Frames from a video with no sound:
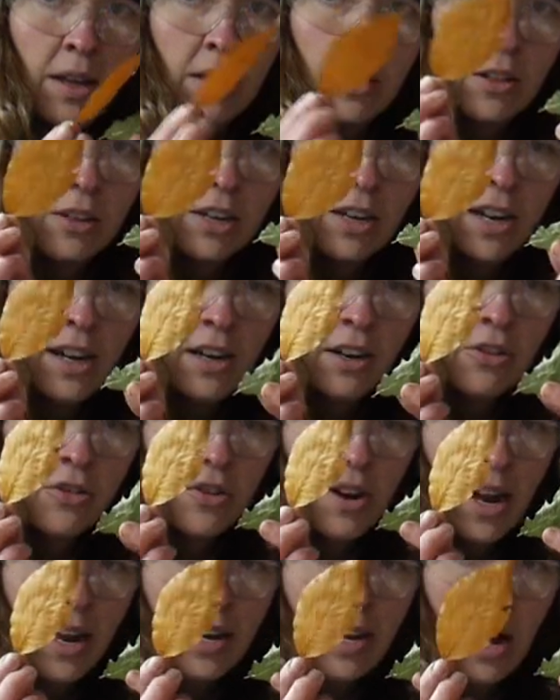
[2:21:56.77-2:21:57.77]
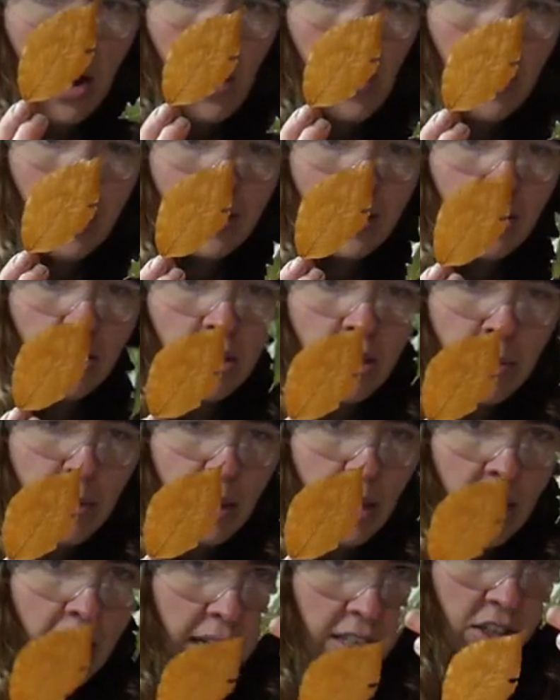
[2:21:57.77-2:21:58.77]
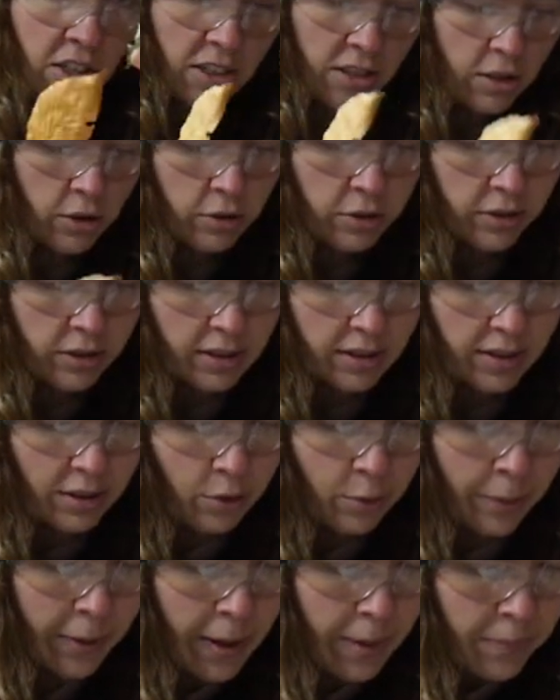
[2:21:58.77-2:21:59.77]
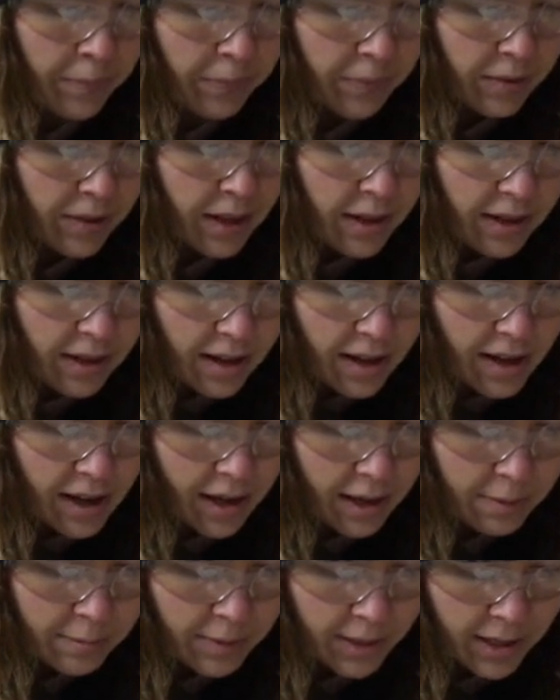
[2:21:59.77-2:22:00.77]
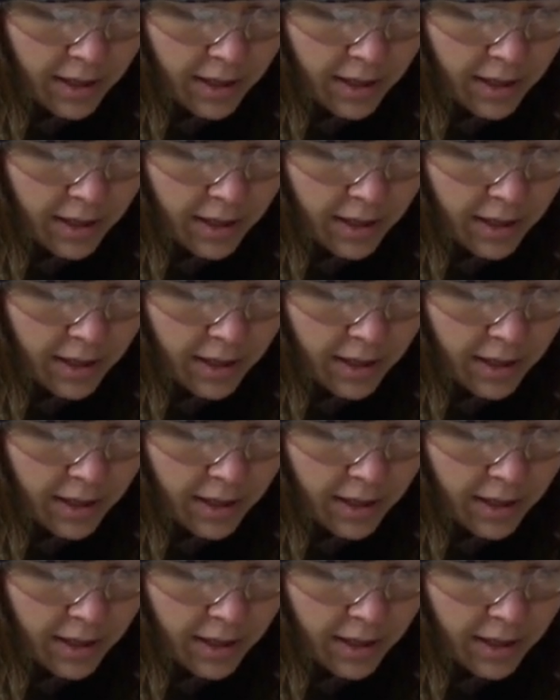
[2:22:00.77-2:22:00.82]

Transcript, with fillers: They're kind of dry now, so some of the edges curled a little bit. Um,